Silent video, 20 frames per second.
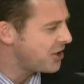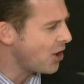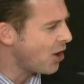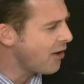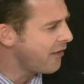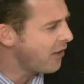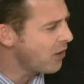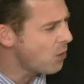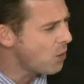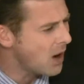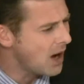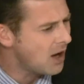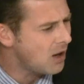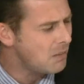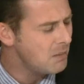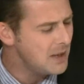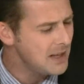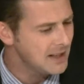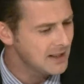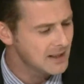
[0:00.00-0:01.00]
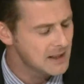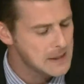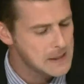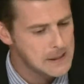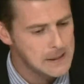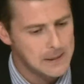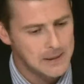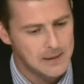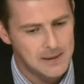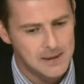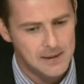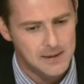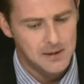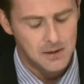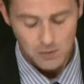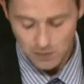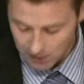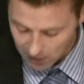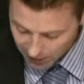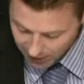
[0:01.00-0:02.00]
it's overwhelming.
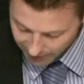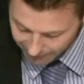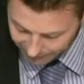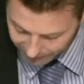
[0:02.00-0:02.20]
Well, look